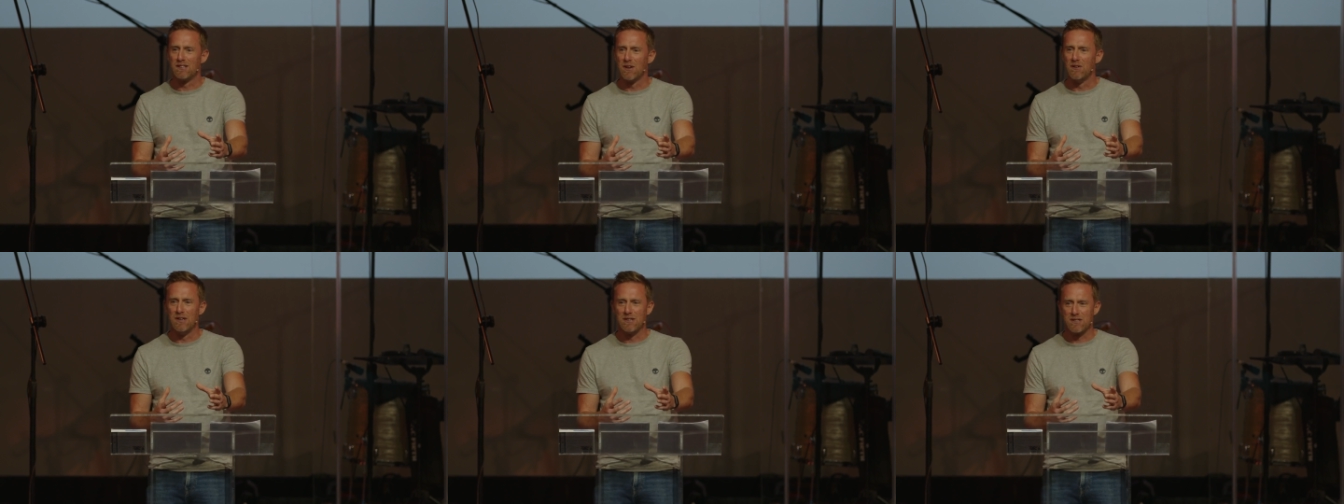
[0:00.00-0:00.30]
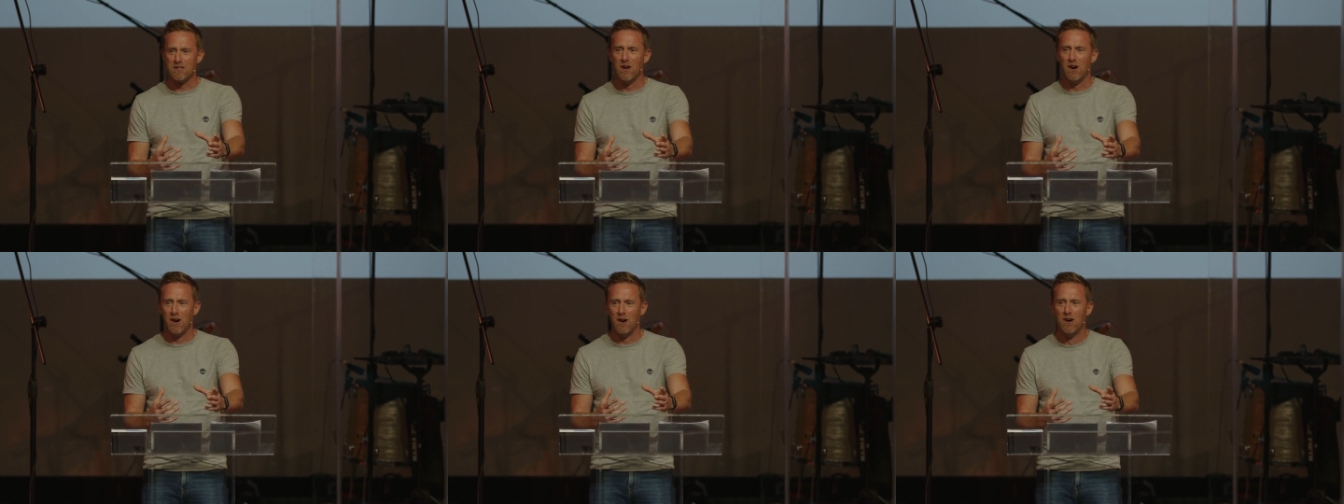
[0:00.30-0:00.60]
So
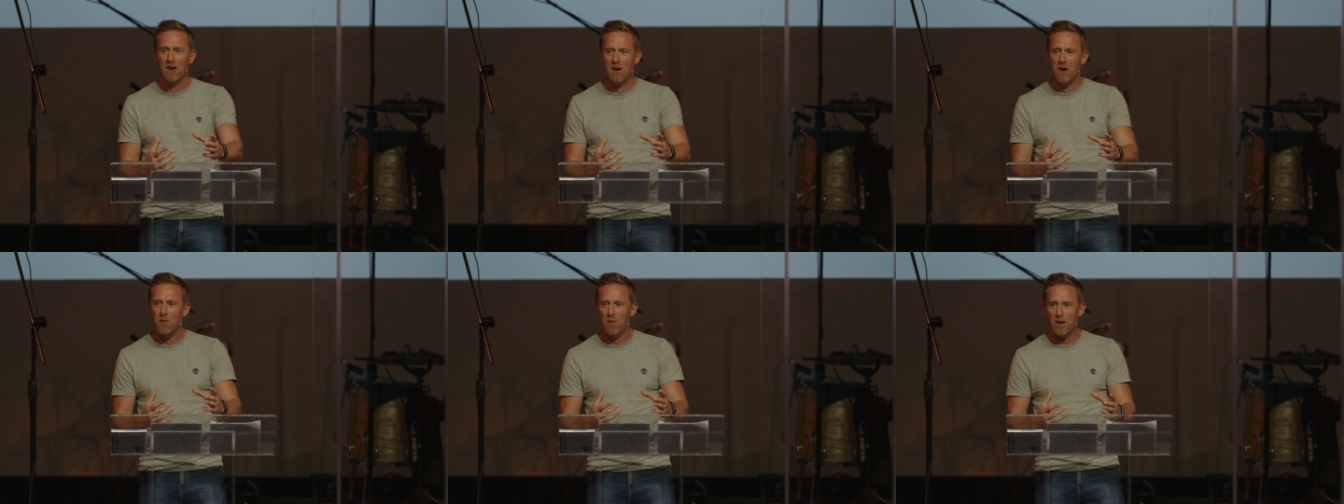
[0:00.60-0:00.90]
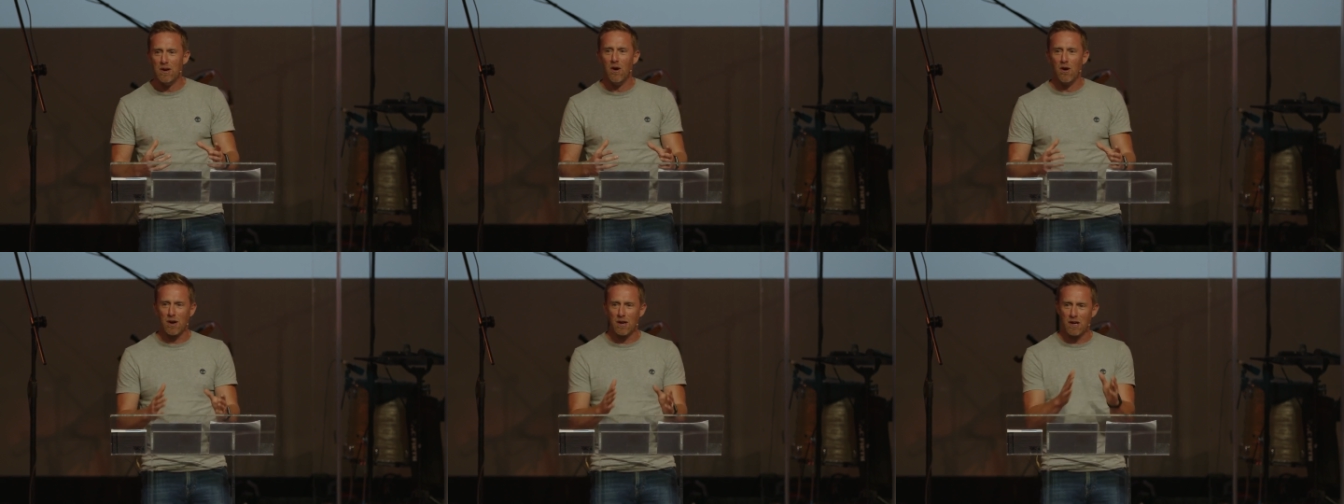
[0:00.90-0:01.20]
it's not,
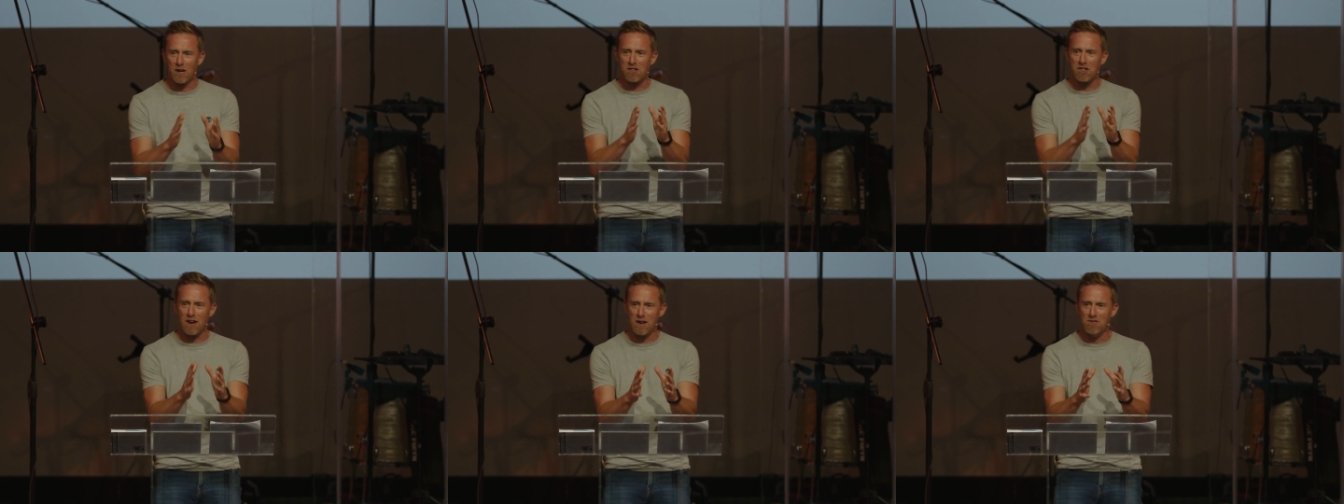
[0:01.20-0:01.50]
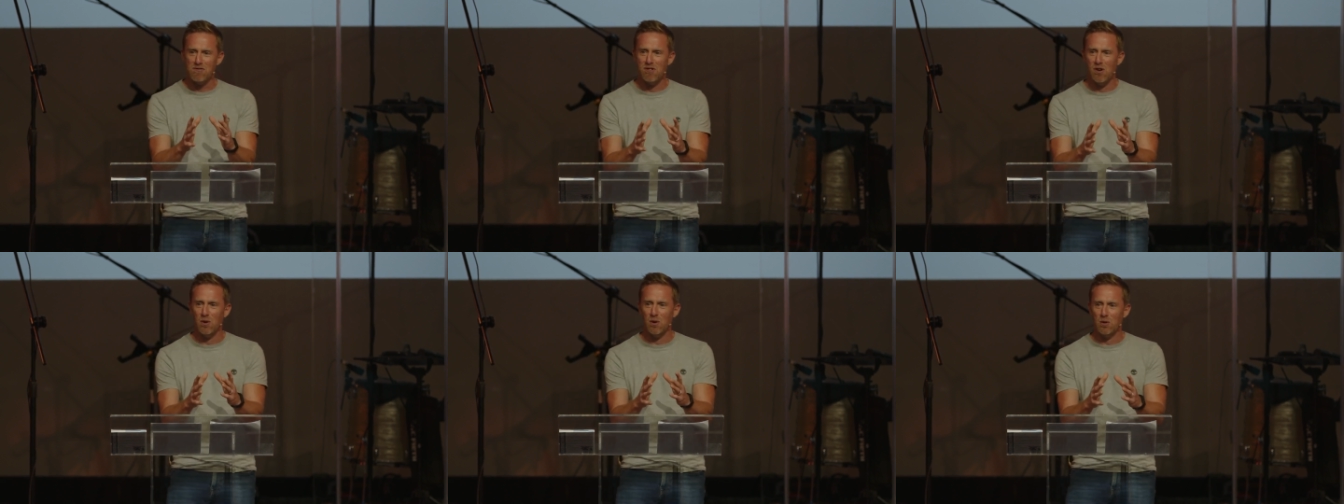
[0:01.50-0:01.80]
we're not going to
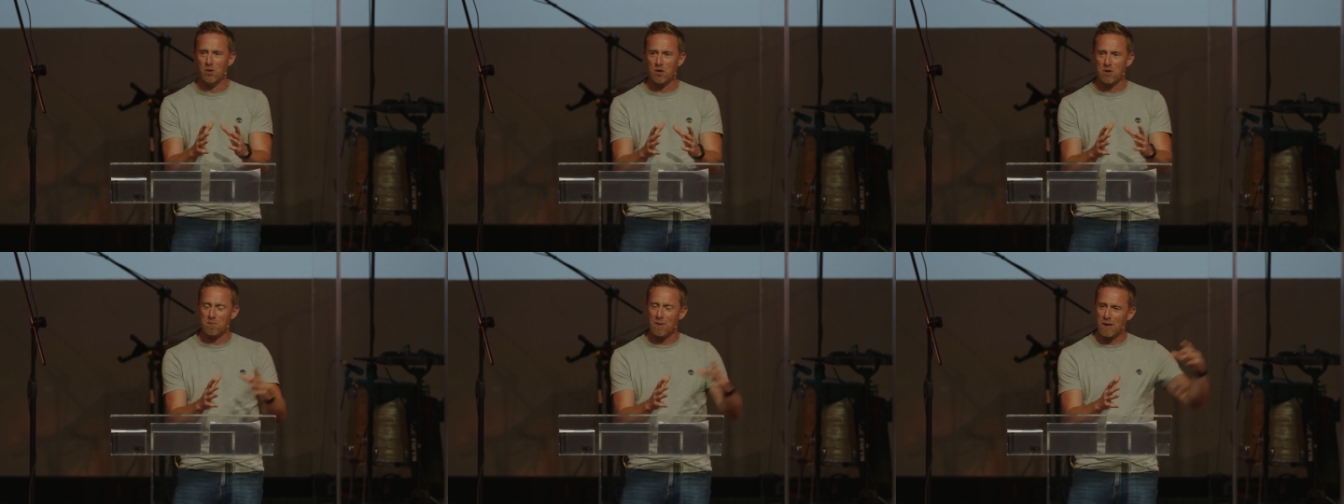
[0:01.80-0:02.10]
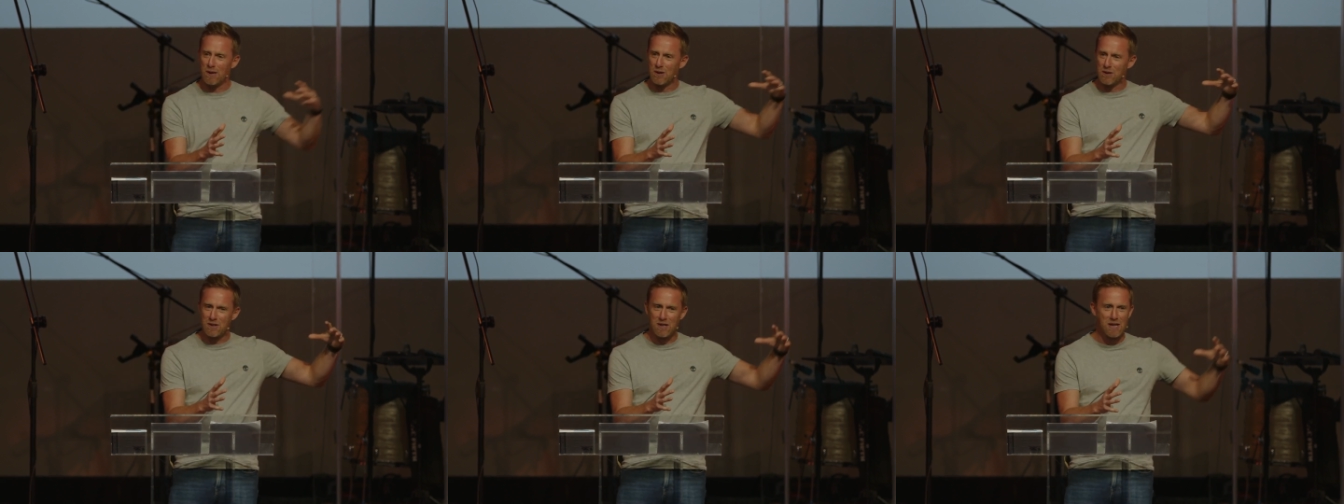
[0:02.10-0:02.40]
create rules
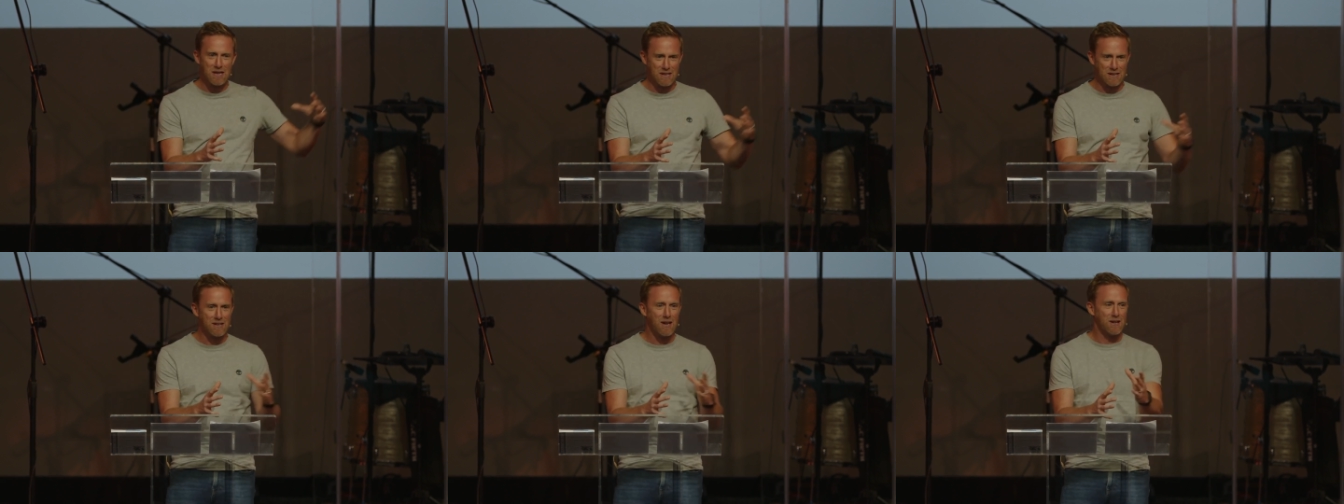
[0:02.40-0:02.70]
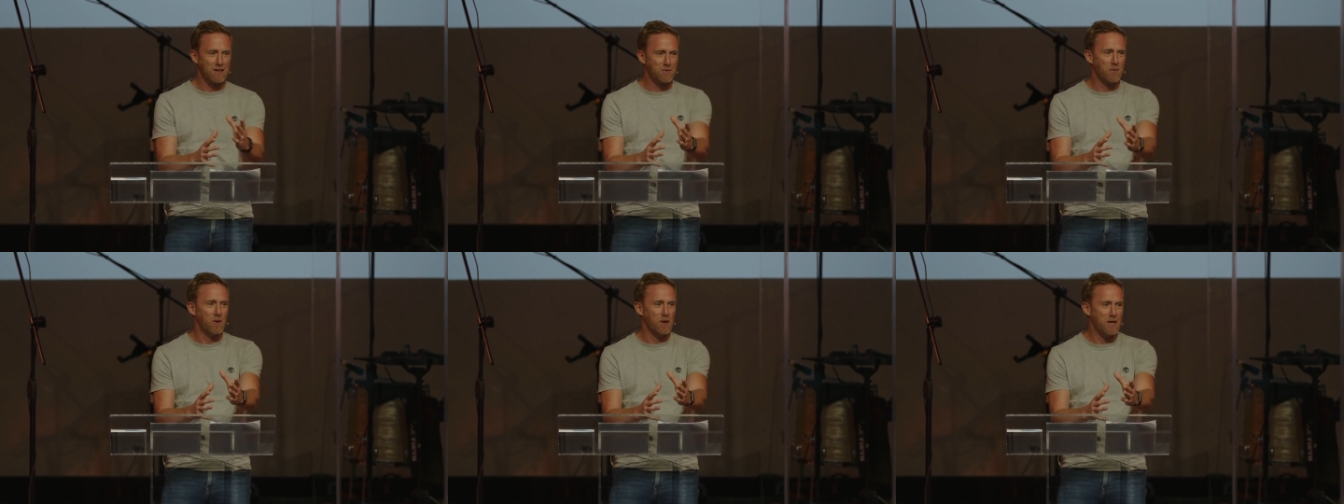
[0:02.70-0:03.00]
because he
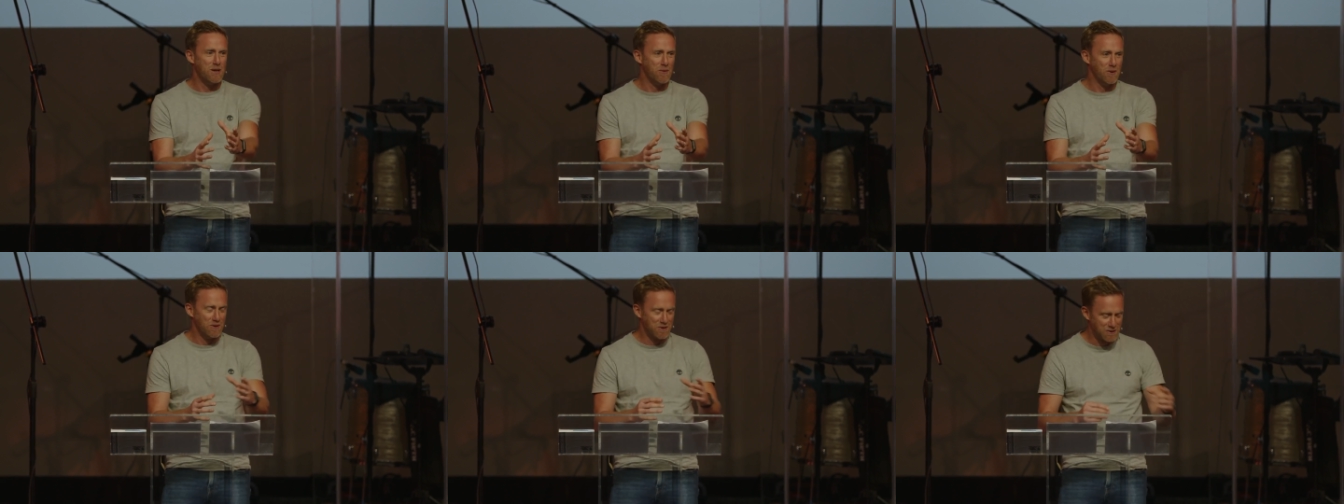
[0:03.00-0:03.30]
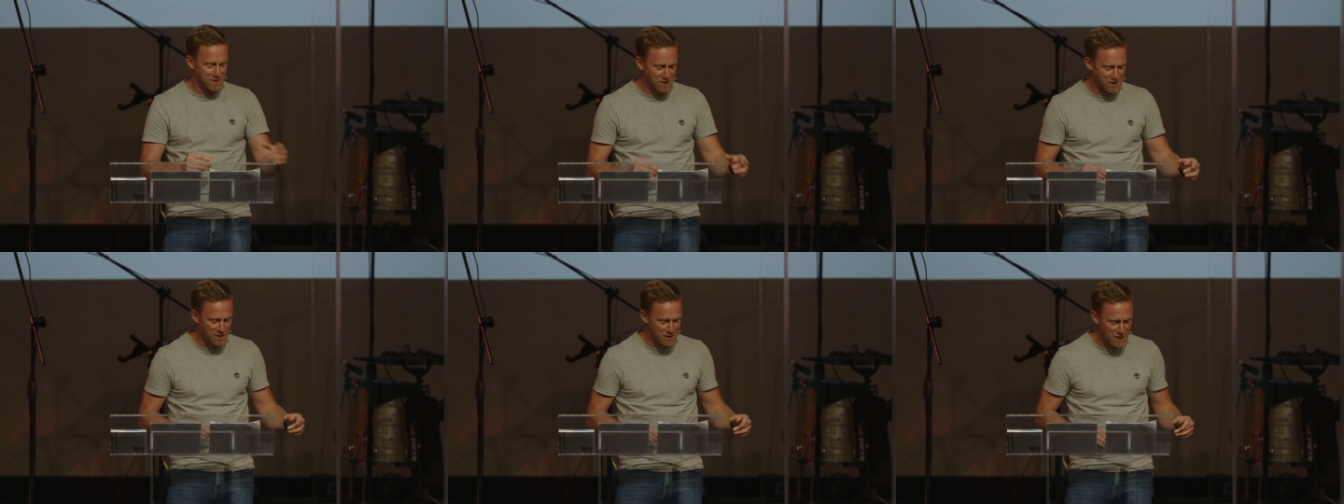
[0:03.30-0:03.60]
does what he
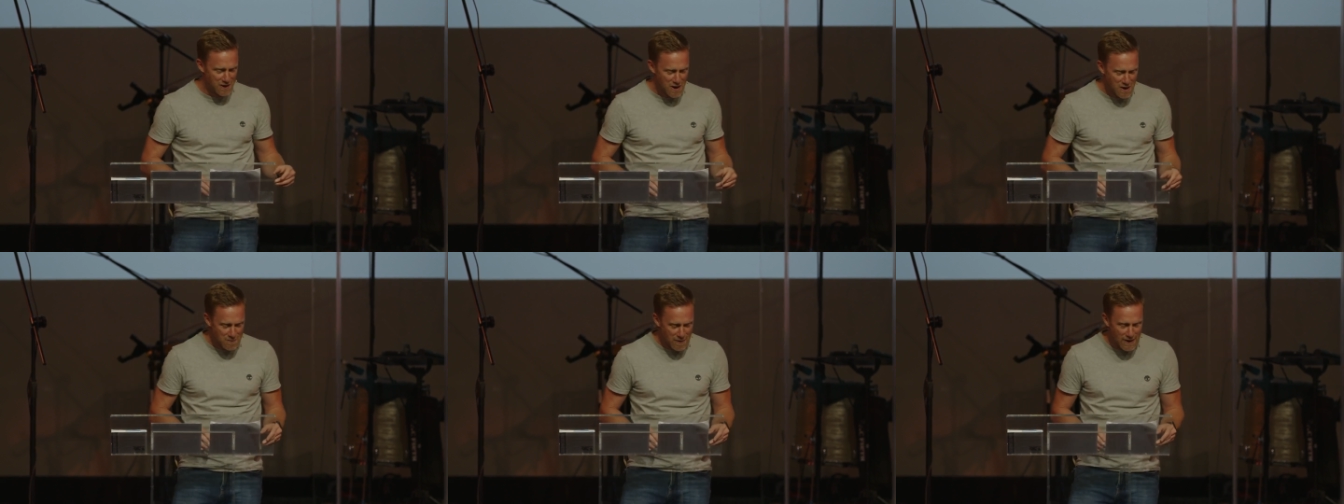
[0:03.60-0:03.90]
wants to do.